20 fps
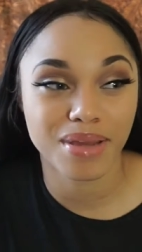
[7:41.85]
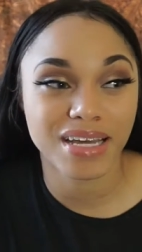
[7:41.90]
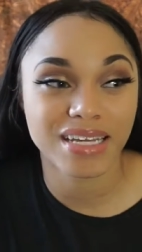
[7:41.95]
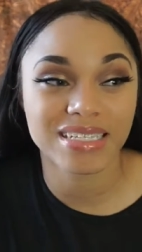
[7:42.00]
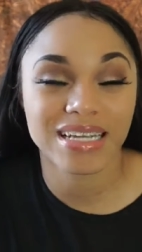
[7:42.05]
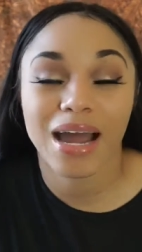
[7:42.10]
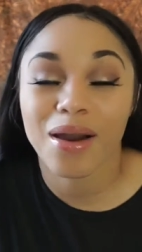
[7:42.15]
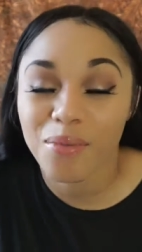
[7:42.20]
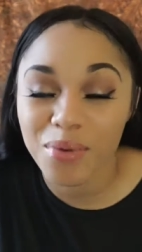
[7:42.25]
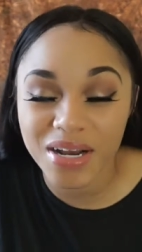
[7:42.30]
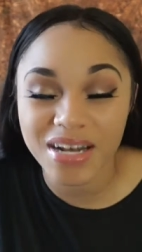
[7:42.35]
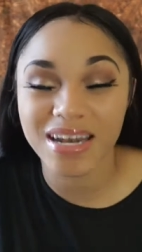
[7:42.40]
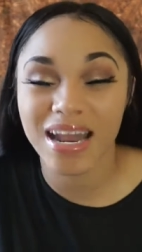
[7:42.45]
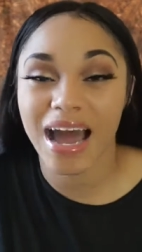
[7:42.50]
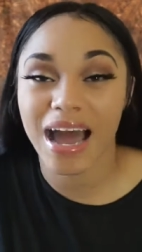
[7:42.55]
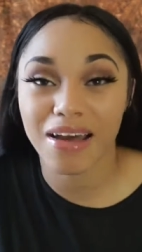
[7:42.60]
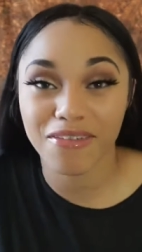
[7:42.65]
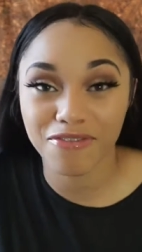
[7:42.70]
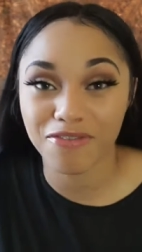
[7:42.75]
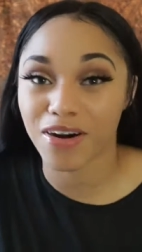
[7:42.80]
because I would
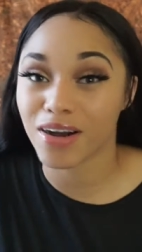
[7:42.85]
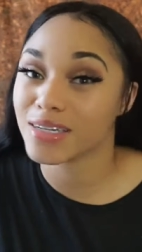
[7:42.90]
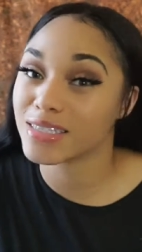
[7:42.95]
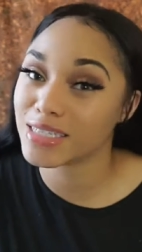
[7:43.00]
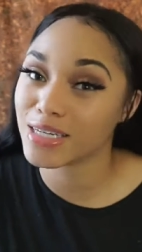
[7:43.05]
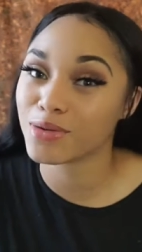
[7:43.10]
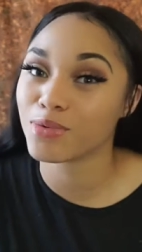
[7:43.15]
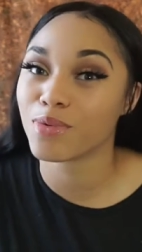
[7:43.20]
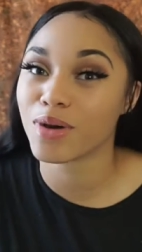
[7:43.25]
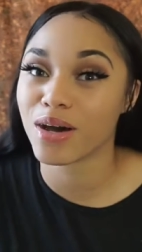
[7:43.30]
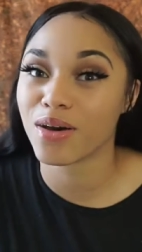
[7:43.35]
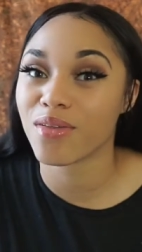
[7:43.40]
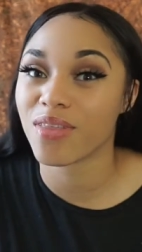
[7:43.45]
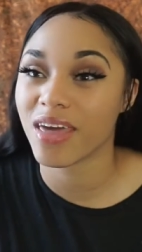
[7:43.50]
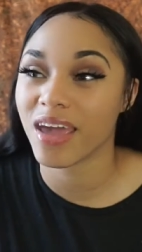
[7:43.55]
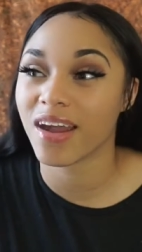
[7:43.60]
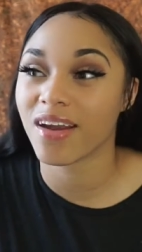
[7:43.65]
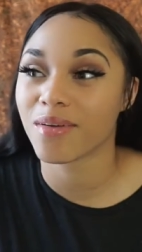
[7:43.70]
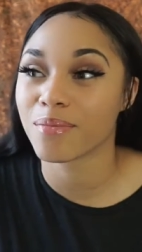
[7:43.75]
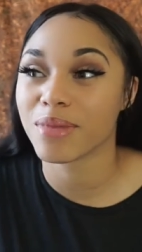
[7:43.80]
not function well
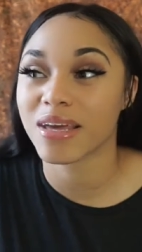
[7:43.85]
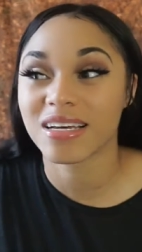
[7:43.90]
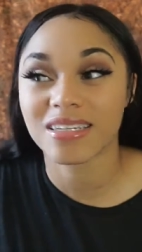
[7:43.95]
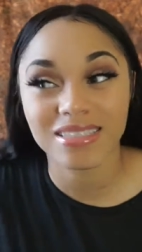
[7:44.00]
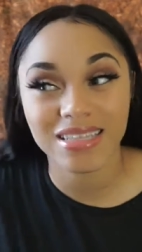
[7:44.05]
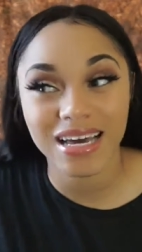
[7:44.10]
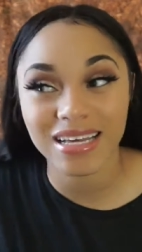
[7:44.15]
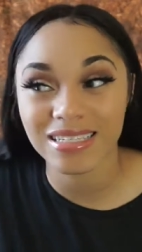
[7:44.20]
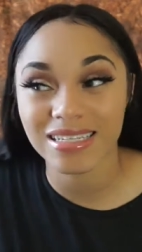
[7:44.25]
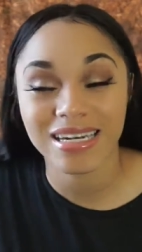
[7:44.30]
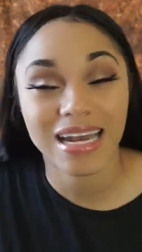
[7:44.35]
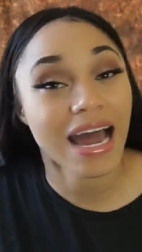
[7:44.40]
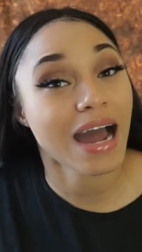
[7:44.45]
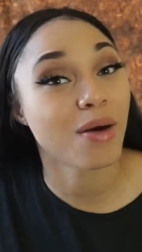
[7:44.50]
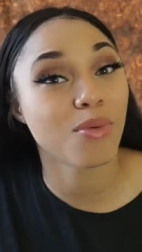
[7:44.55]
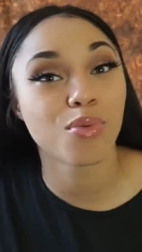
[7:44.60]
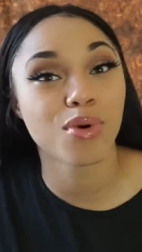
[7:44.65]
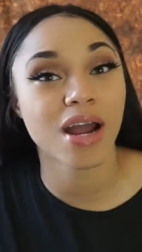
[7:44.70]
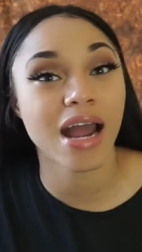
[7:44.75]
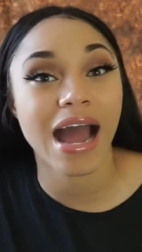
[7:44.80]
there, because that's
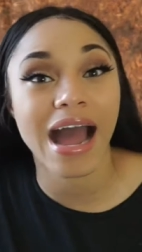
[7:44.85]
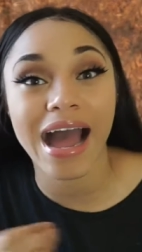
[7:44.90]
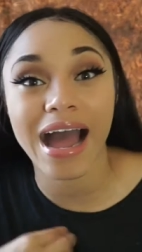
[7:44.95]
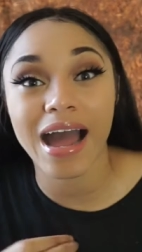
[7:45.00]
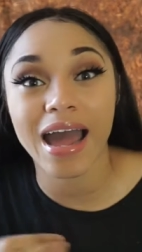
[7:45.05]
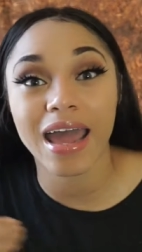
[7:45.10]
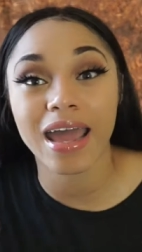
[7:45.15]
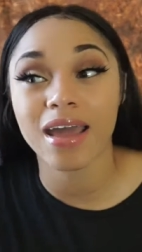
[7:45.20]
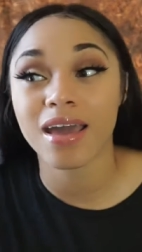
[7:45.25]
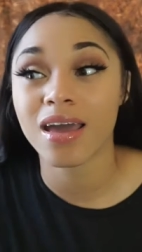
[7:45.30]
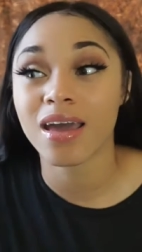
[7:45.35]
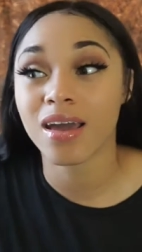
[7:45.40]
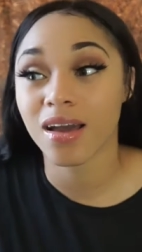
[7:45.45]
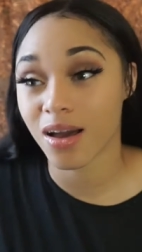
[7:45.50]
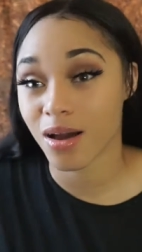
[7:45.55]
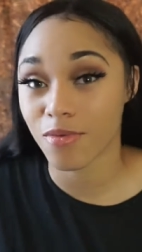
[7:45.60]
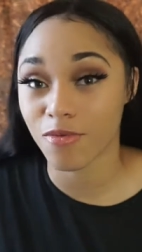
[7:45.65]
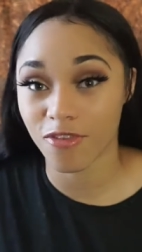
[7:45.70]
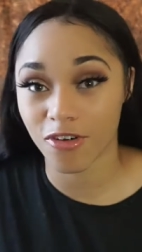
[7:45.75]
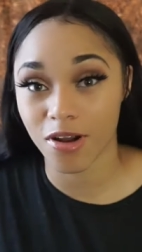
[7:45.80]
not where I
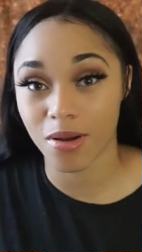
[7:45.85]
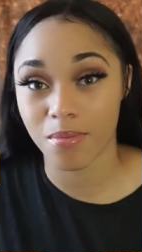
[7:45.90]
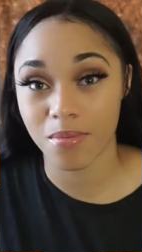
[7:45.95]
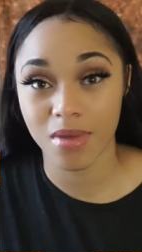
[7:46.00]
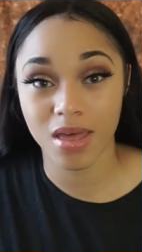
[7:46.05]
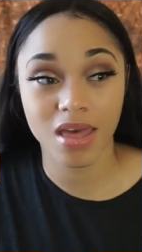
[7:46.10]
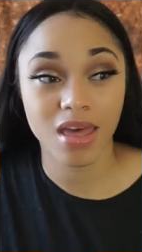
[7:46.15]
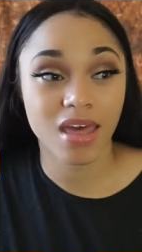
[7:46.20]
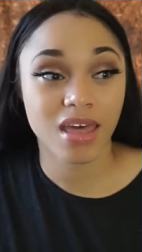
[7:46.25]
come from.